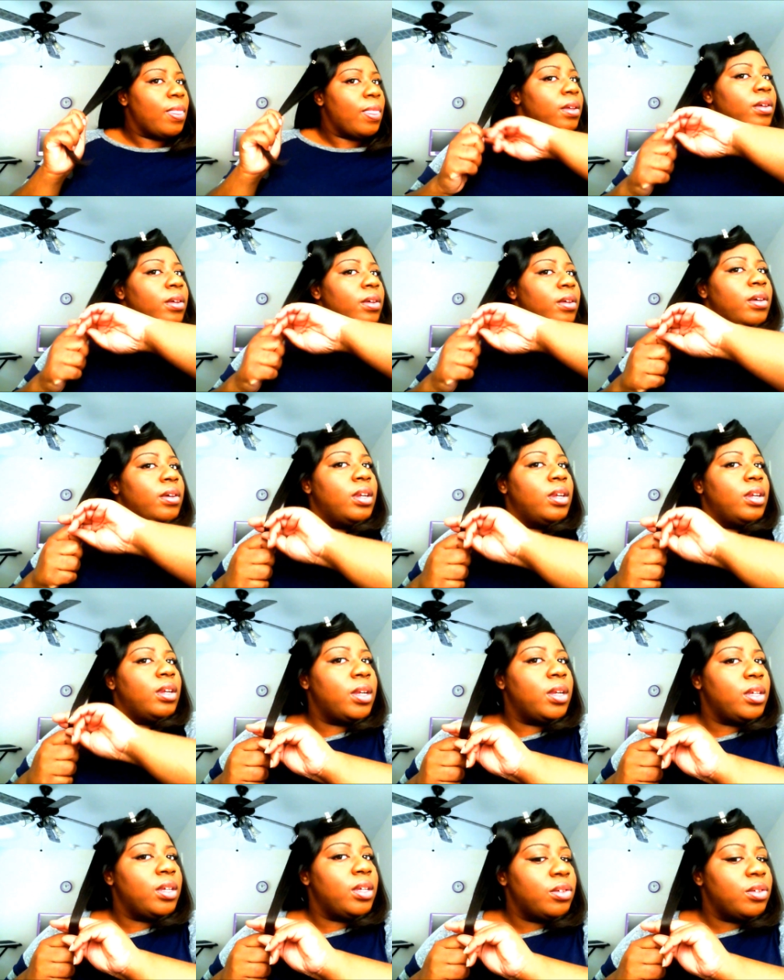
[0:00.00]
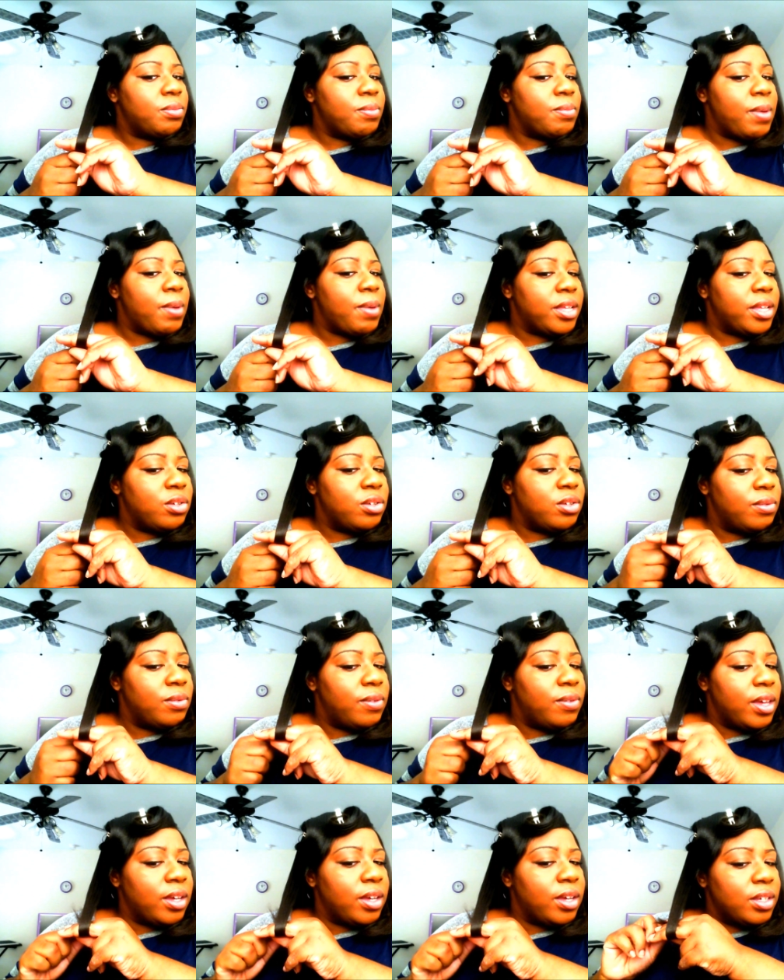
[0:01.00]
And I'm going to use my 2 fingers
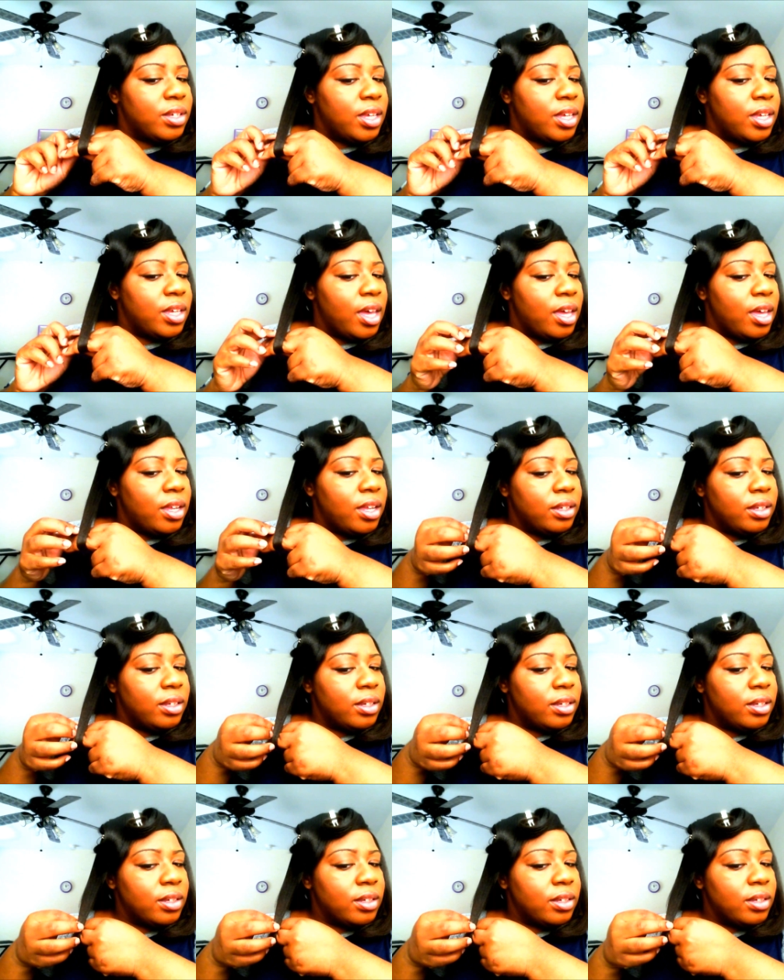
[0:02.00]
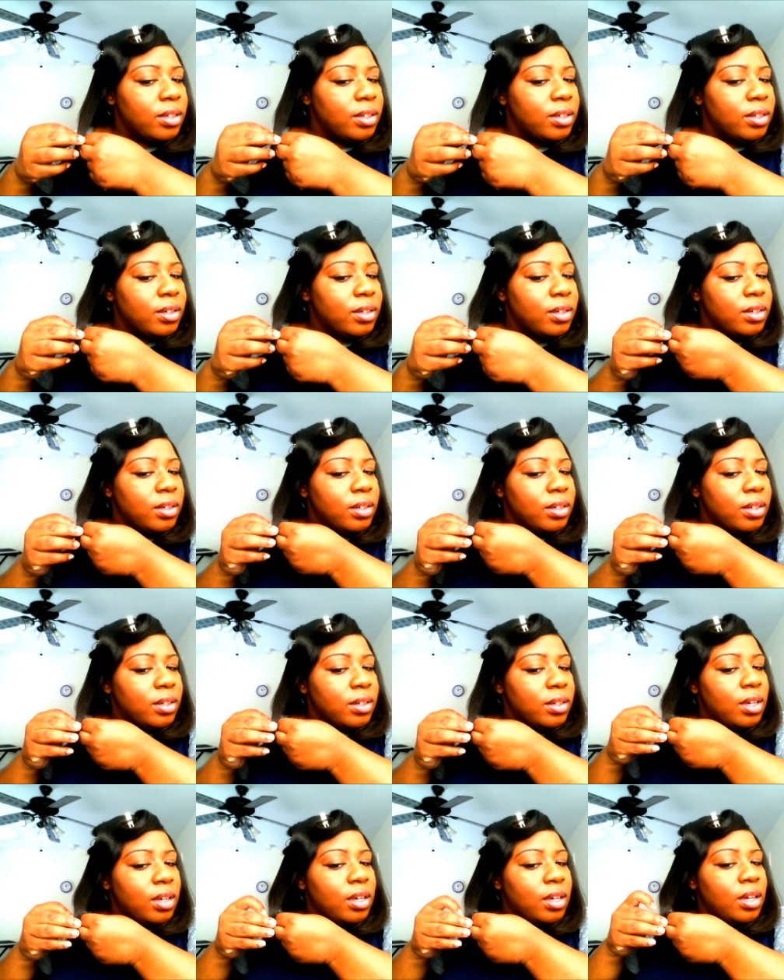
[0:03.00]
again because
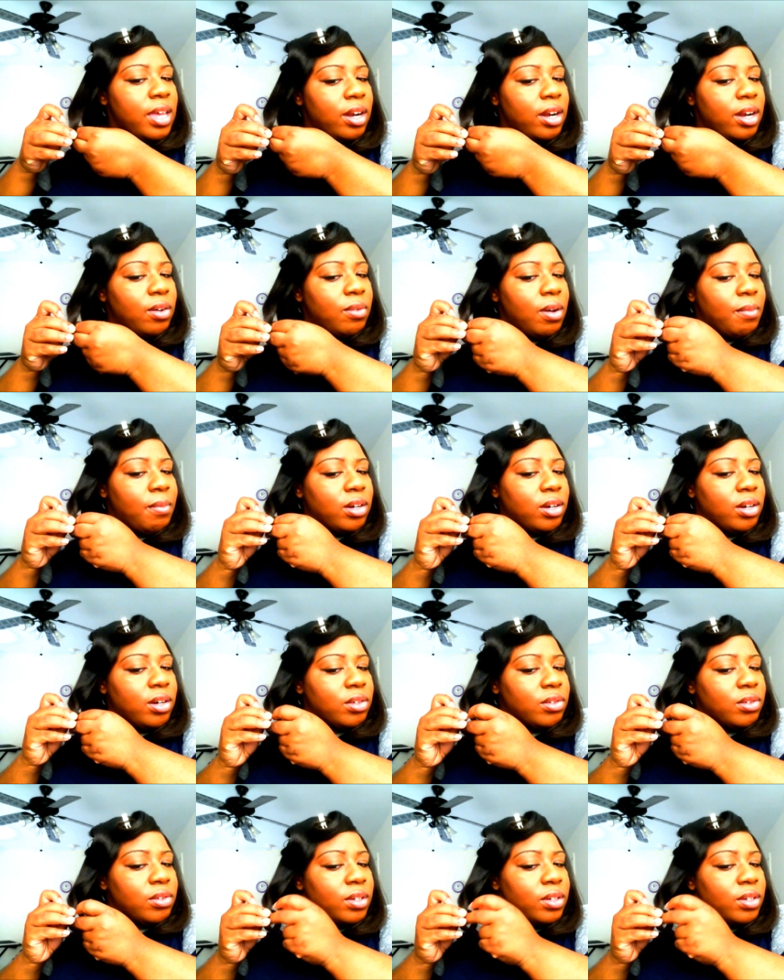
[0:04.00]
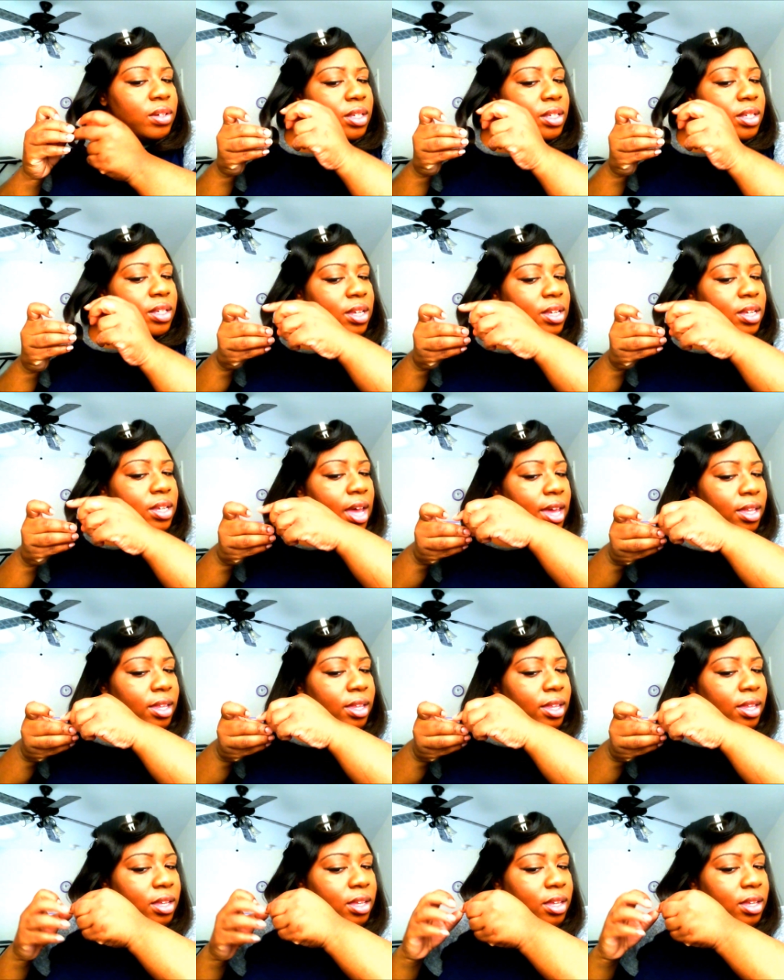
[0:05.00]
I don't want my curls really tight.
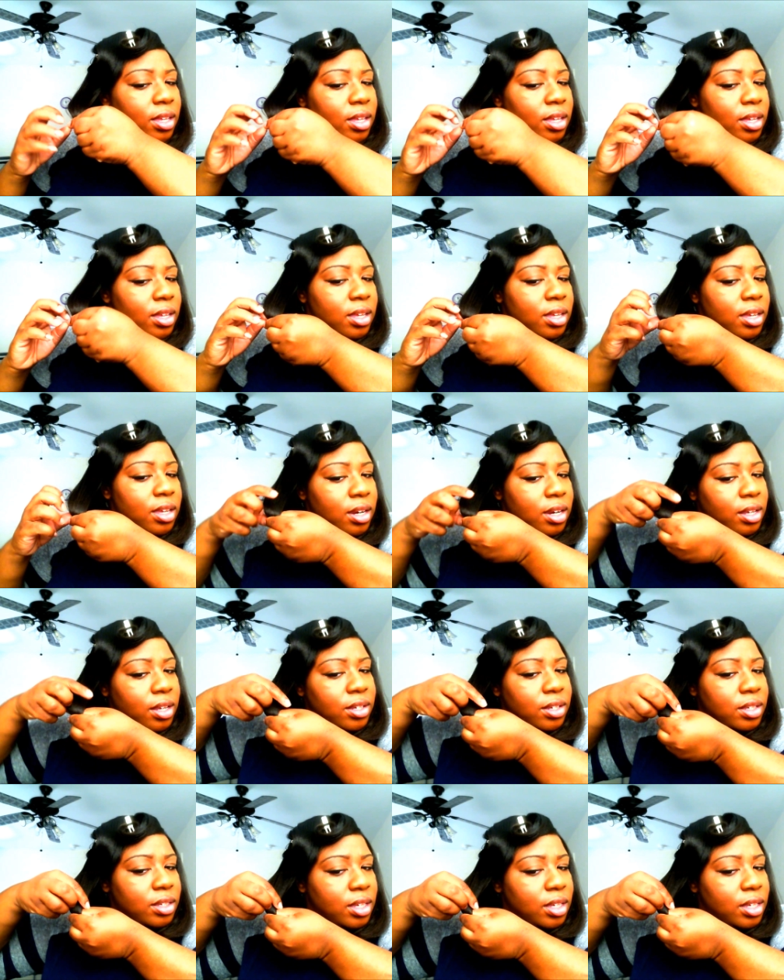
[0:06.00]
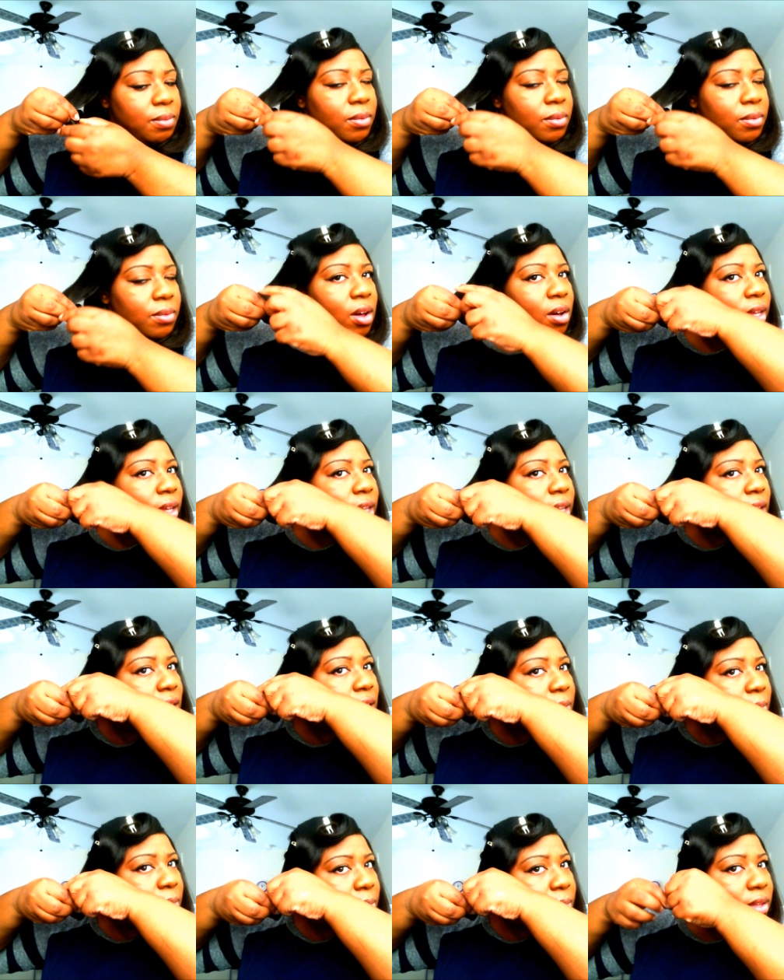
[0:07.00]
And I just keep going up
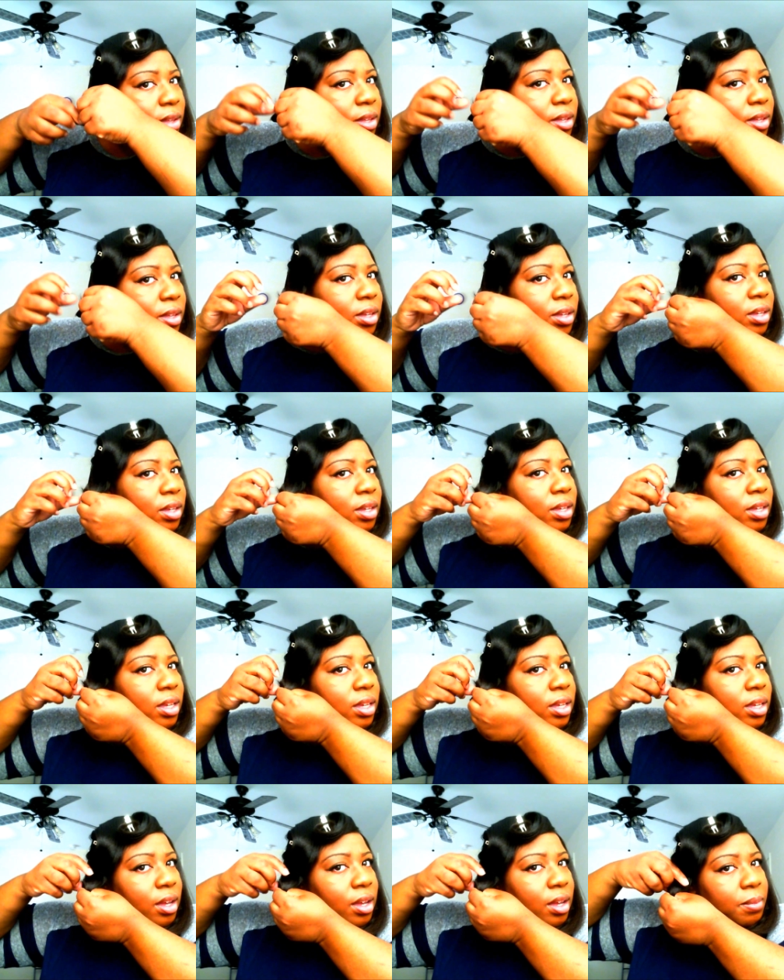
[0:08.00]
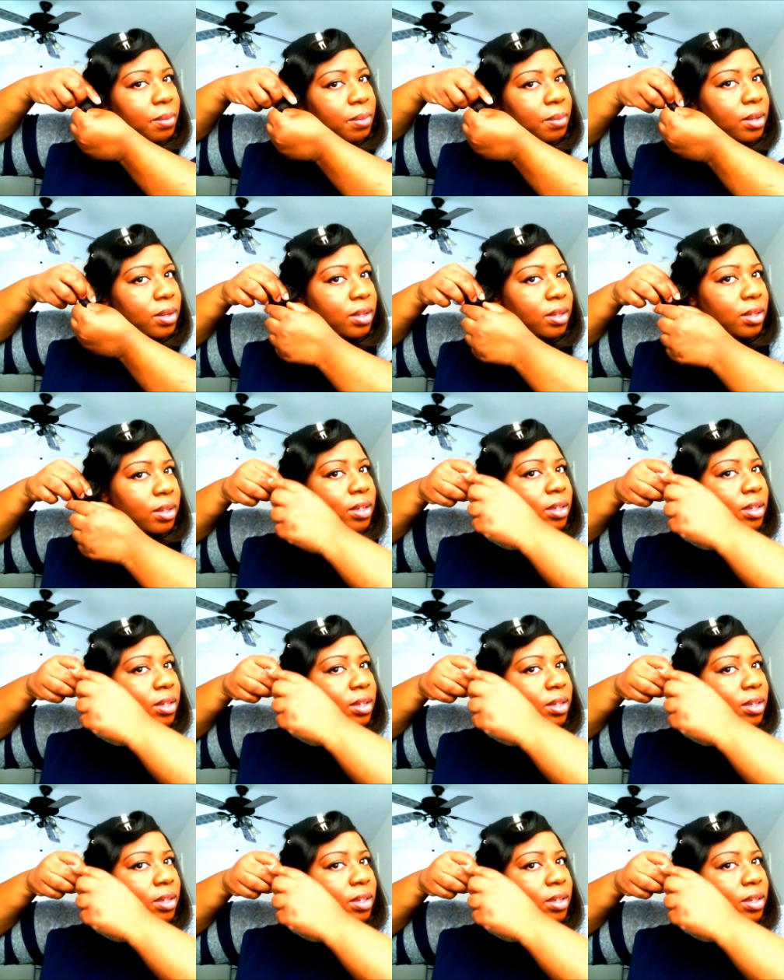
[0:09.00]
and up and